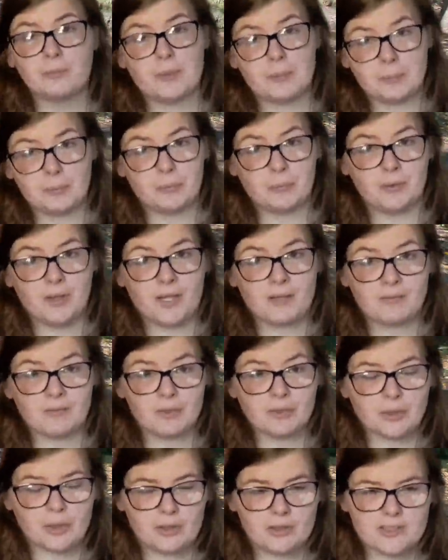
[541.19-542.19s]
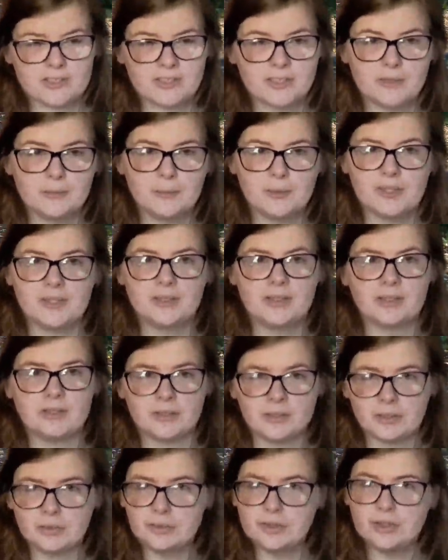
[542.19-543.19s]
People will have their dogs there, but they're
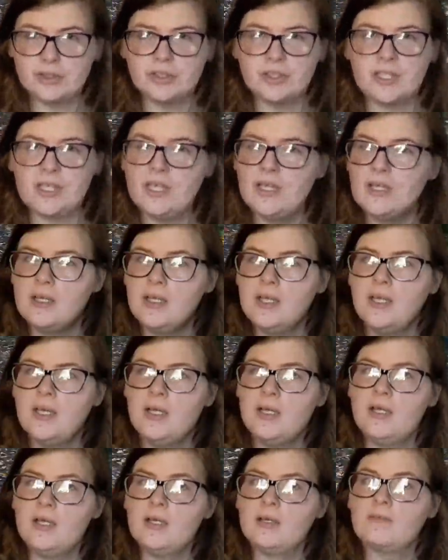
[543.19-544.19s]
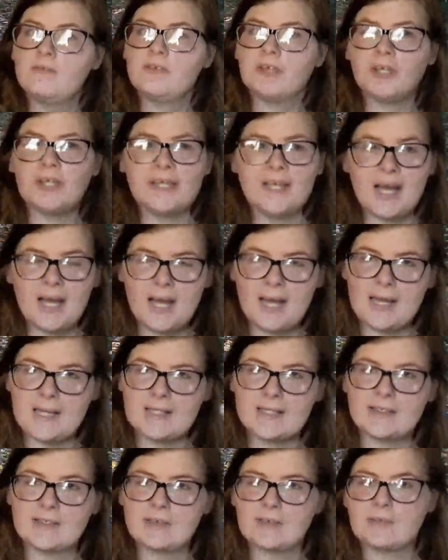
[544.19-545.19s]
usually very
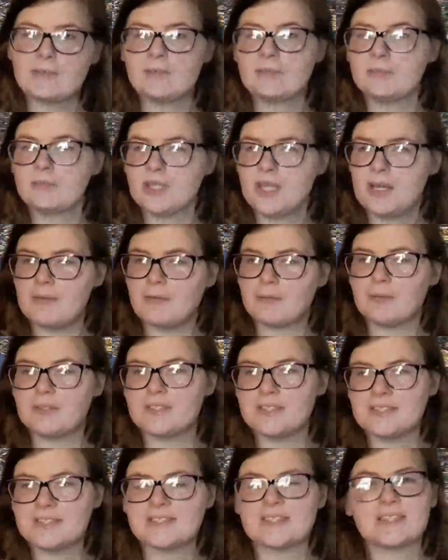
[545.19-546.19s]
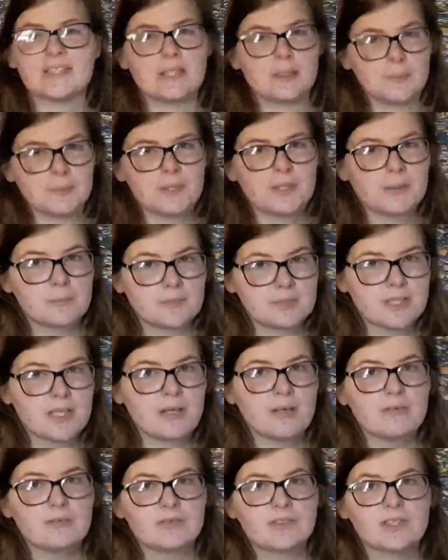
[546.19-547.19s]
kind, and everyone tends to keep to
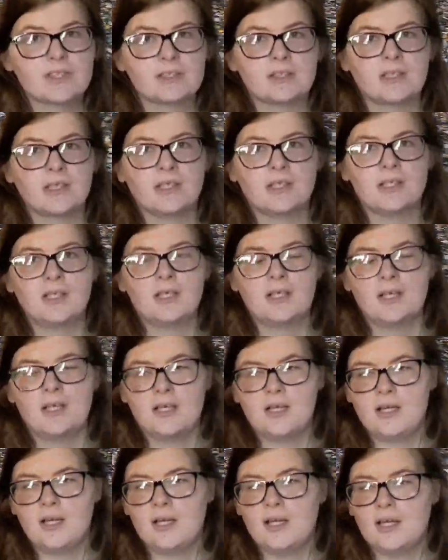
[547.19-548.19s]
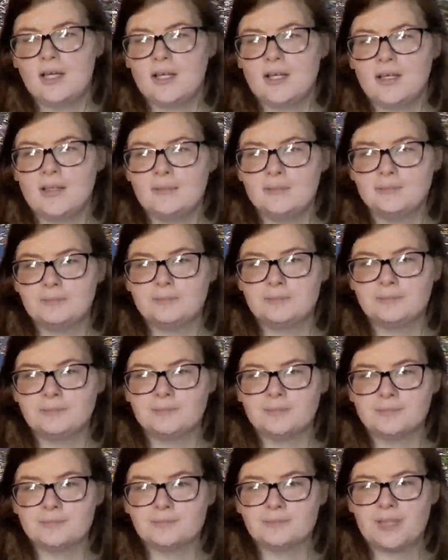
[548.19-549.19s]
themselves.
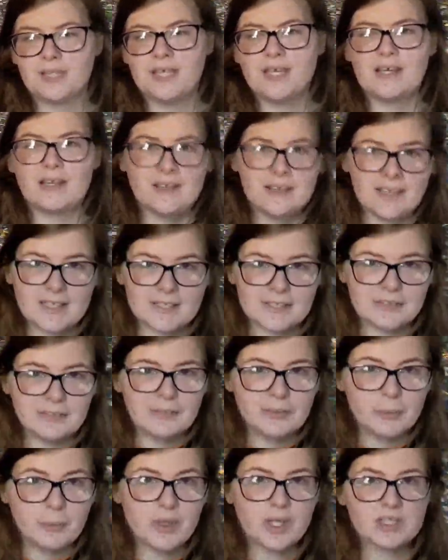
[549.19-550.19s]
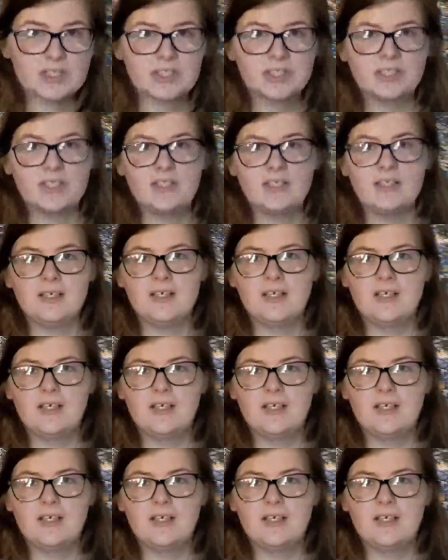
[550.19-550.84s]
But yeah, thank you for watching.